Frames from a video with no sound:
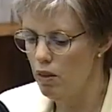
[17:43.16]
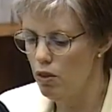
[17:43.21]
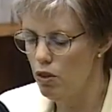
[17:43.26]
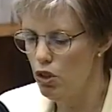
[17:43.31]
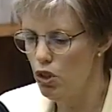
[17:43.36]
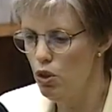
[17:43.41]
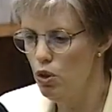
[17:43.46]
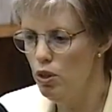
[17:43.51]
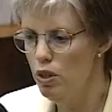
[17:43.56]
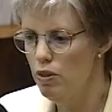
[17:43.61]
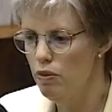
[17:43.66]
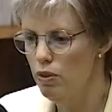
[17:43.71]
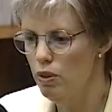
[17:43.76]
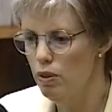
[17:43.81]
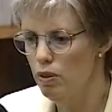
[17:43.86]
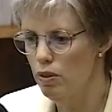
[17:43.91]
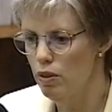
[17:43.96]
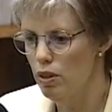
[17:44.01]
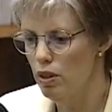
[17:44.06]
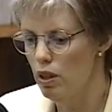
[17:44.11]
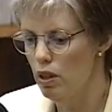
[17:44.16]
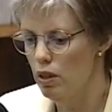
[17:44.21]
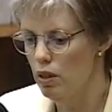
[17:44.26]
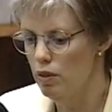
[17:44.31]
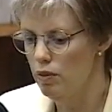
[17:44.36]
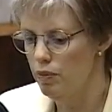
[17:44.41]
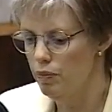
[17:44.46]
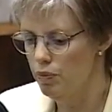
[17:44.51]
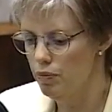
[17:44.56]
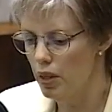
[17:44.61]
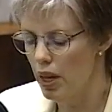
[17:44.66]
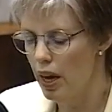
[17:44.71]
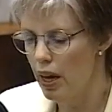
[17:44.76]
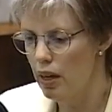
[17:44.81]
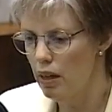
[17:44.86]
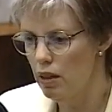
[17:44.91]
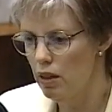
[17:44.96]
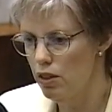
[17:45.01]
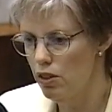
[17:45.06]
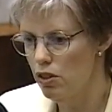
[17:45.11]
Two different
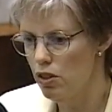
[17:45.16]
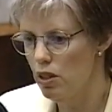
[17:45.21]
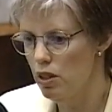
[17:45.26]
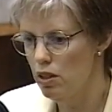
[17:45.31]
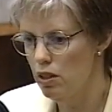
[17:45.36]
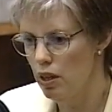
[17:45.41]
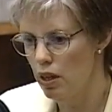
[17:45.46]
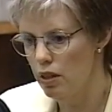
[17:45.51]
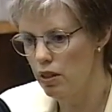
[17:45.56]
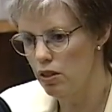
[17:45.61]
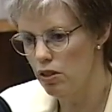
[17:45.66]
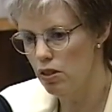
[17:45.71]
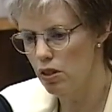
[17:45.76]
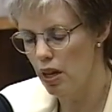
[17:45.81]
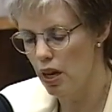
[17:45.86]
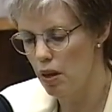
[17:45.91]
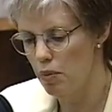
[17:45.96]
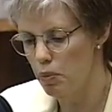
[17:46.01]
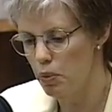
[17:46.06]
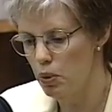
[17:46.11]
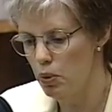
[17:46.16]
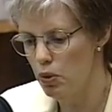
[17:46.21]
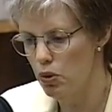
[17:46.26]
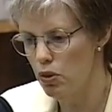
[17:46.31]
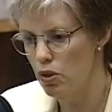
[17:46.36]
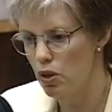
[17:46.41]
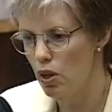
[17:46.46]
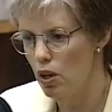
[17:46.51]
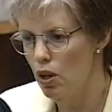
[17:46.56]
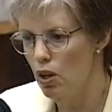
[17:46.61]
analysts had done the samples.